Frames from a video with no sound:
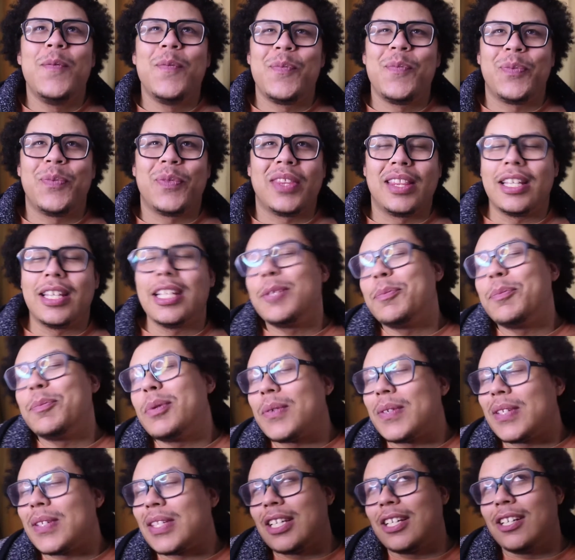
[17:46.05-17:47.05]
this book was
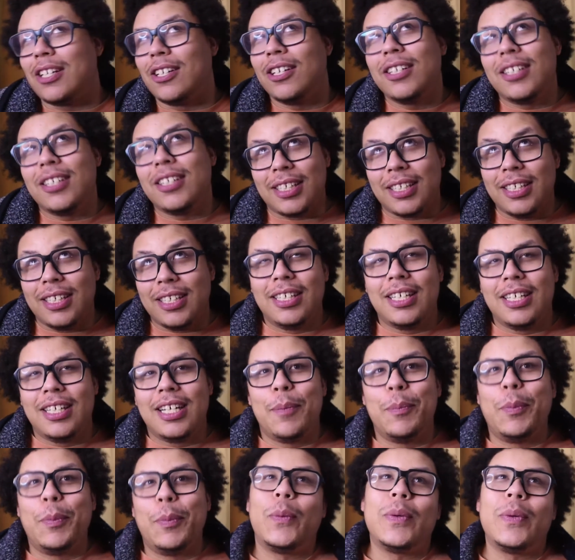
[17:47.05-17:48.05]
good, but
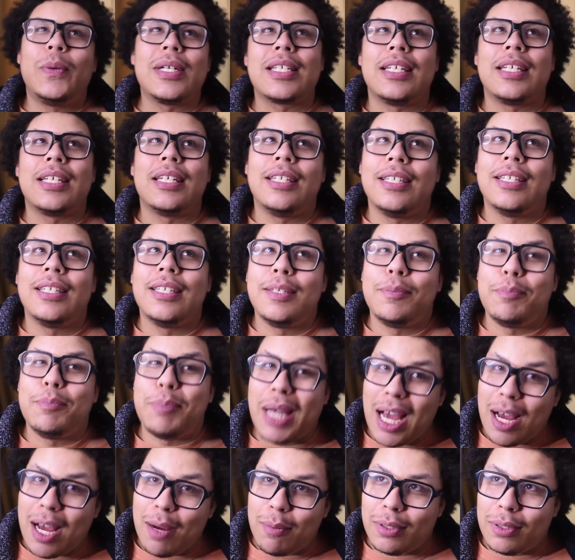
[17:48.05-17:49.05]
was it
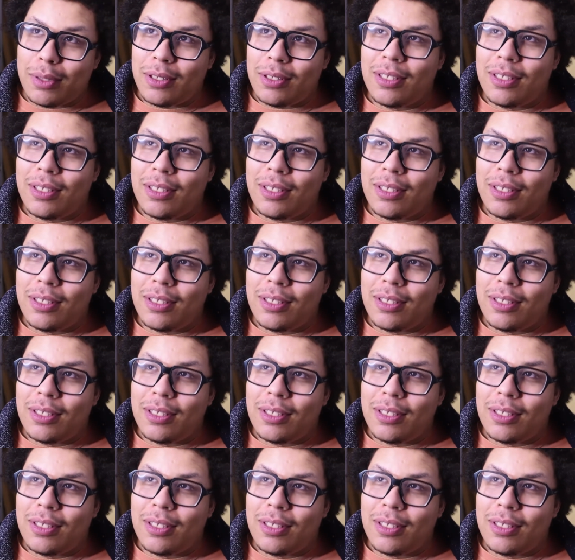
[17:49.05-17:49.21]
Babel?